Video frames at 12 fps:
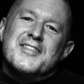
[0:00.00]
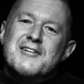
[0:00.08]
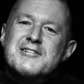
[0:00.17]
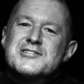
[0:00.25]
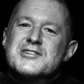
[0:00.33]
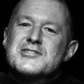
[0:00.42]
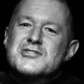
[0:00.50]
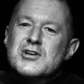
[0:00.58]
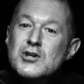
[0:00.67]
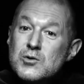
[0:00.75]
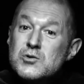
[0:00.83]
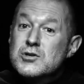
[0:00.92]
there is a
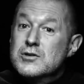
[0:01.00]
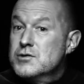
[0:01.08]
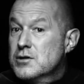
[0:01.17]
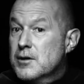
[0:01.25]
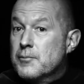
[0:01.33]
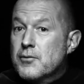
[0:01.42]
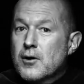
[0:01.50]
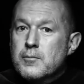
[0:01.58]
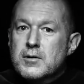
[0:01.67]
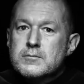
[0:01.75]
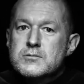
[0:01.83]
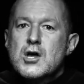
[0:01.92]
solution to the
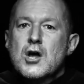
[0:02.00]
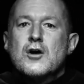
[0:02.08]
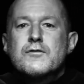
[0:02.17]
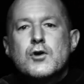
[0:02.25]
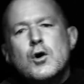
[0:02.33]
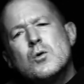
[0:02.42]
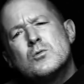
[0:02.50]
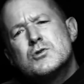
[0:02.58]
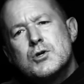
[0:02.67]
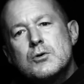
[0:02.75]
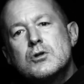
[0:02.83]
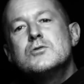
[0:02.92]
problems, of
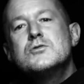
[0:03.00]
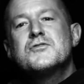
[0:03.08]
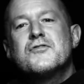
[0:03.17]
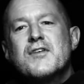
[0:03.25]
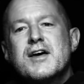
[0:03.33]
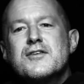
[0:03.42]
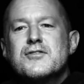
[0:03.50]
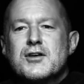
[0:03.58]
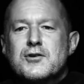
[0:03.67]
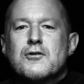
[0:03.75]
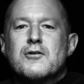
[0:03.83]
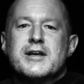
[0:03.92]
course you will lose faith
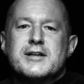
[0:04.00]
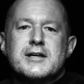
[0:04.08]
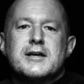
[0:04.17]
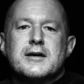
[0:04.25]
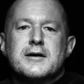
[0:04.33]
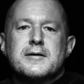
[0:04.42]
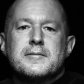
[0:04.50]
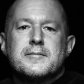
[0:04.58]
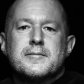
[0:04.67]
in your idea.